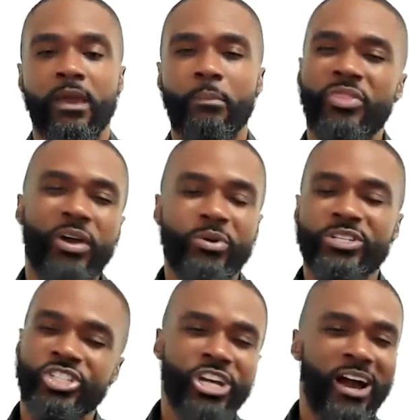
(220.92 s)
But there was
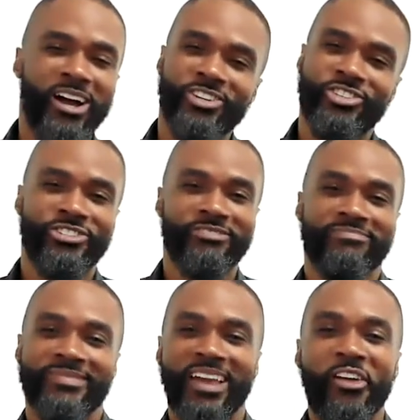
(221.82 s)
a charge.
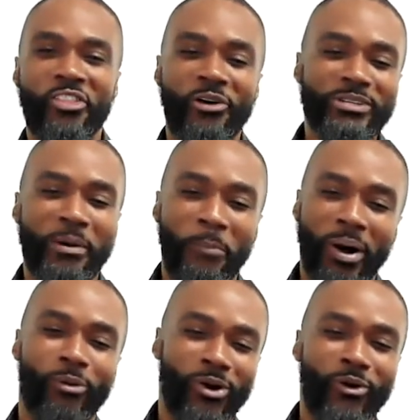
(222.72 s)
There was a
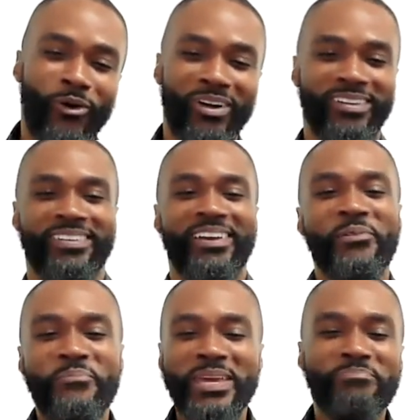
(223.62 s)
power call
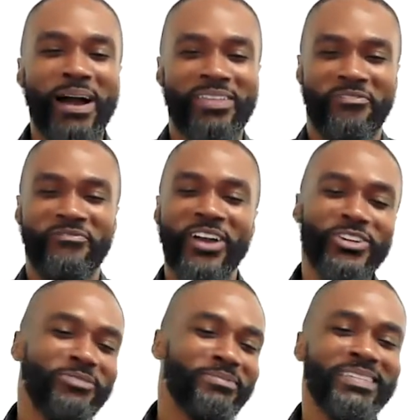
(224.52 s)
made by a
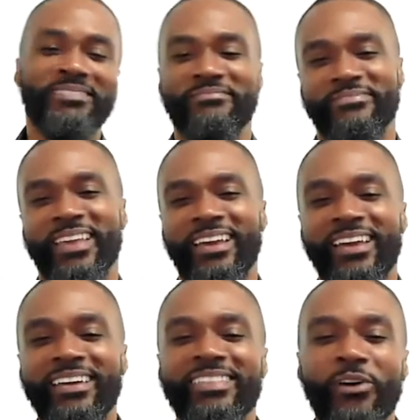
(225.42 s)
fellowship team
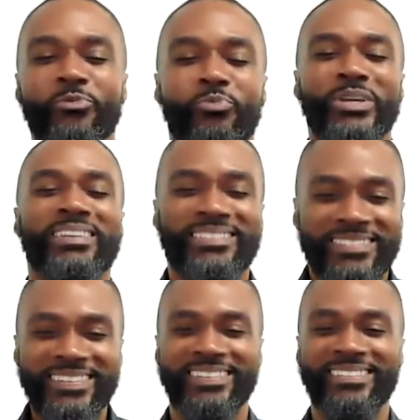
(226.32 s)
that we
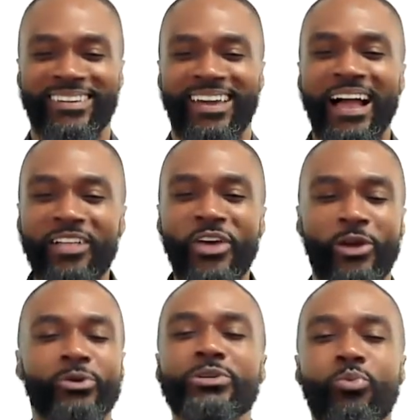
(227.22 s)
need health
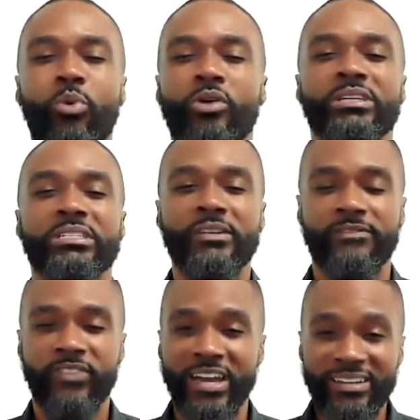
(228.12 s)
equity warriors to
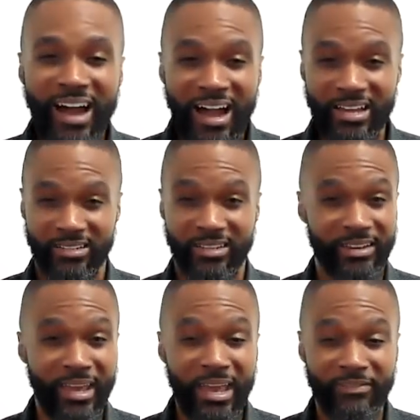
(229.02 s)
fight harder
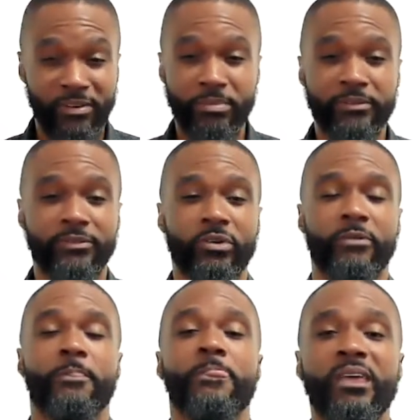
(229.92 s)
than ever before.
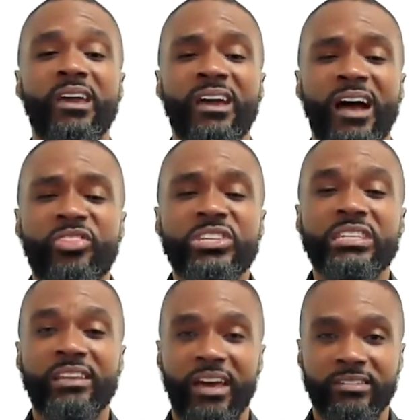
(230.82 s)
And this
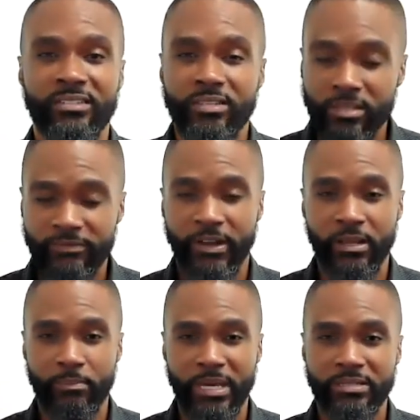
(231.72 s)
led to the
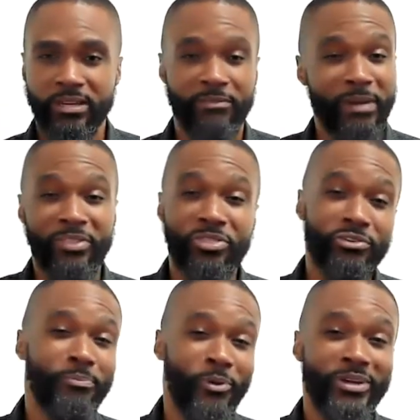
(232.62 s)
development of my
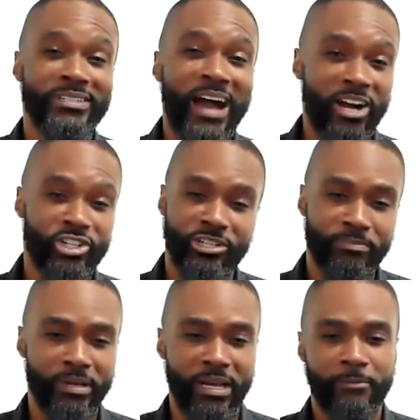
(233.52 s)
3-point action
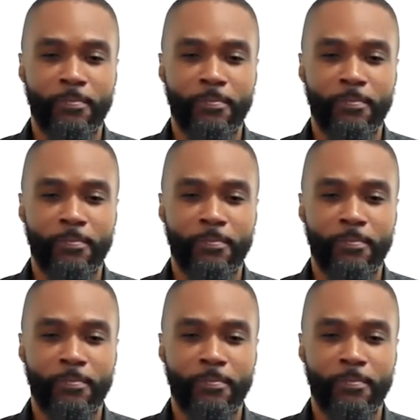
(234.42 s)
plan.